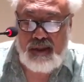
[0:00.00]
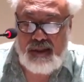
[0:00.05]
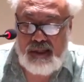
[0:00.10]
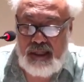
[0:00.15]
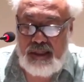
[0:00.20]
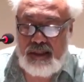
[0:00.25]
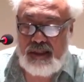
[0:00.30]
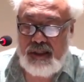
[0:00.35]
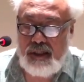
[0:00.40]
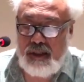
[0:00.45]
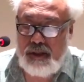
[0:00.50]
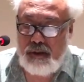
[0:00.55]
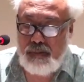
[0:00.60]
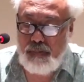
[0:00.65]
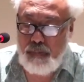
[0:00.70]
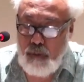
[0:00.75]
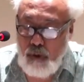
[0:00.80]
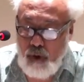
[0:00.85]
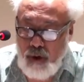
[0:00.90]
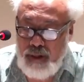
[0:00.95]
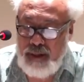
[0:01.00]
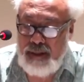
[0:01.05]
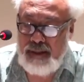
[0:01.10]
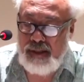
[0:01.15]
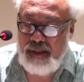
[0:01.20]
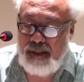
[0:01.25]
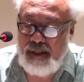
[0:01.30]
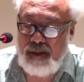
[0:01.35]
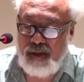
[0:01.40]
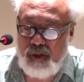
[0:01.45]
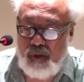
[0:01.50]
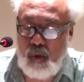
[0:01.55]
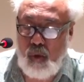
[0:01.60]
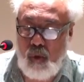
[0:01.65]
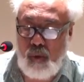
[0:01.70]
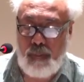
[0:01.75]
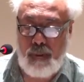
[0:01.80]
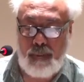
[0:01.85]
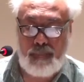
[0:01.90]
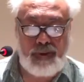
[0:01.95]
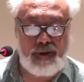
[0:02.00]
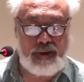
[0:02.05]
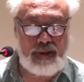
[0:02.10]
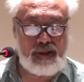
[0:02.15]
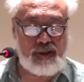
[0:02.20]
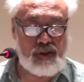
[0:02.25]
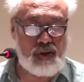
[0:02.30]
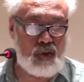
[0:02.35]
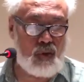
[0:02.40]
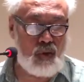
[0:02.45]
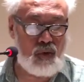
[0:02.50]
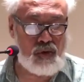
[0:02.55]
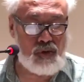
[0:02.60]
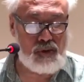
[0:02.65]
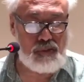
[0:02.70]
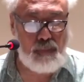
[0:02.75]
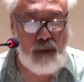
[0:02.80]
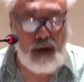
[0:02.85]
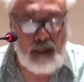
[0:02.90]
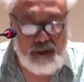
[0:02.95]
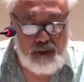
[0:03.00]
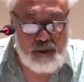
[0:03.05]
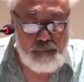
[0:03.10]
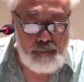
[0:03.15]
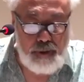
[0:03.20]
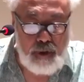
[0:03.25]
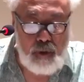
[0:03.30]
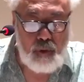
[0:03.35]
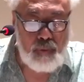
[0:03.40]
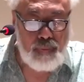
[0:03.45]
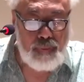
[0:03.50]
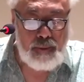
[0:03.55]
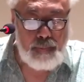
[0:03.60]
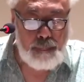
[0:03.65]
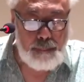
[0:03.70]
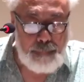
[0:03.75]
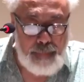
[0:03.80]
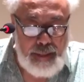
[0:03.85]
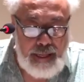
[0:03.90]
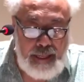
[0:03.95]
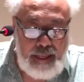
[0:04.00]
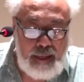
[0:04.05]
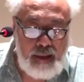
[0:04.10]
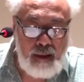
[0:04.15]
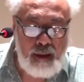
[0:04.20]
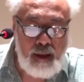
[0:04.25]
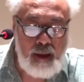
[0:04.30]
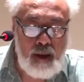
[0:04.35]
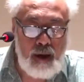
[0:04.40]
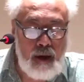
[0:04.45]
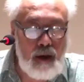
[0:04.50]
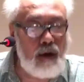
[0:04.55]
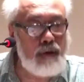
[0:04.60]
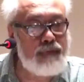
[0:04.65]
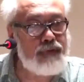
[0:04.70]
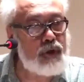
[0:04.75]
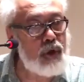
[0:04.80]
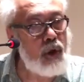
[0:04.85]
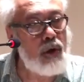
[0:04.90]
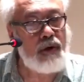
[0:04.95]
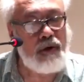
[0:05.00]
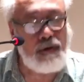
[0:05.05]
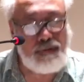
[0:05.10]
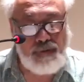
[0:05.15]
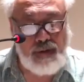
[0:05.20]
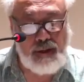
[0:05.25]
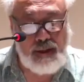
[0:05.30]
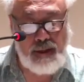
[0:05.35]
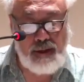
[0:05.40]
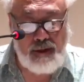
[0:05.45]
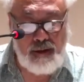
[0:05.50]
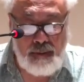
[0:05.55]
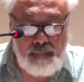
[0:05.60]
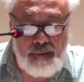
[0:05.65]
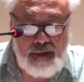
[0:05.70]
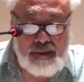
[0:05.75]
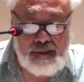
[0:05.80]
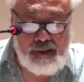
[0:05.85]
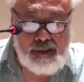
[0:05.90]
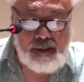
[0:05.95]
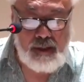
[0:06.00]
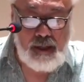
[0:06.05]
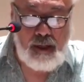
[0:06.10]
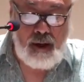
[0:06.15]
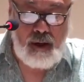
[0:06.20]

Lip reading: since it broadens the scope of the discourse much beyond the pale of geographical limits